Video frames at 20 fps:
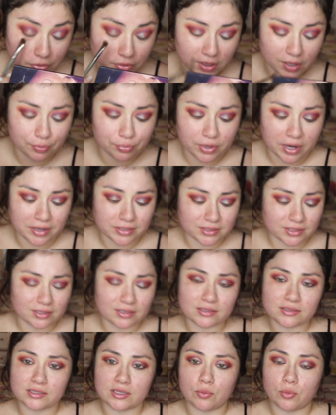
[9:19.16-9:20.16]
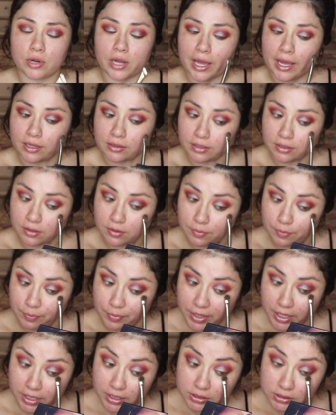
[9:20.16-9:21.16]
That brown is going to somewhat act like a
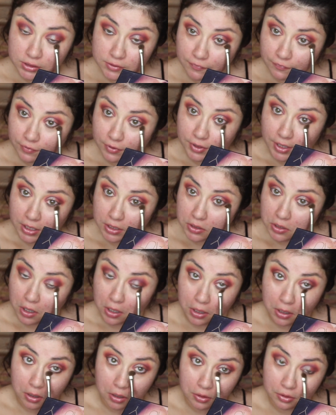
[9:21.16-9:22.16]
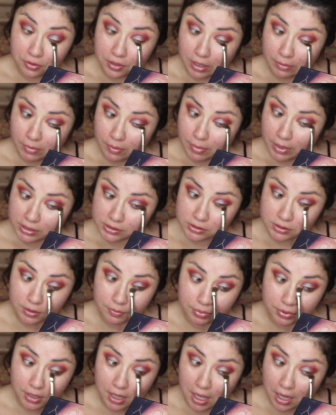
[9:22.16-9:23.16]
base for that dark color that I'm about to
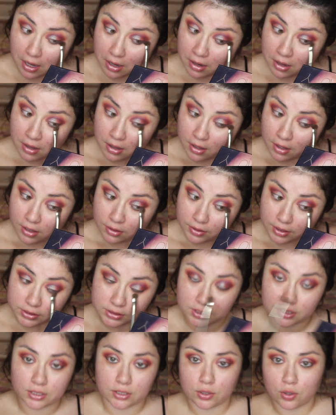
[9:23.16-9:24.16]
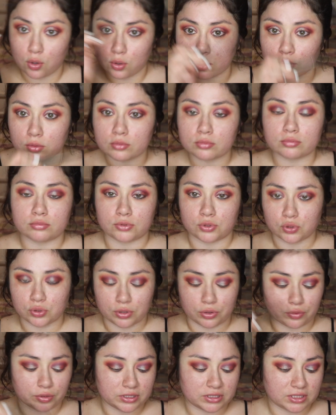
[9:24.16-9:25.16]
apply. That's going to go do
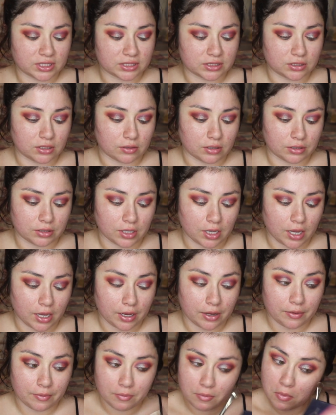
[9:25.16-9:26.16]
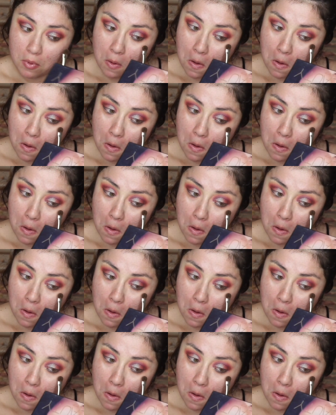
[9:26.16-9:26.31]
the 360 around the eye.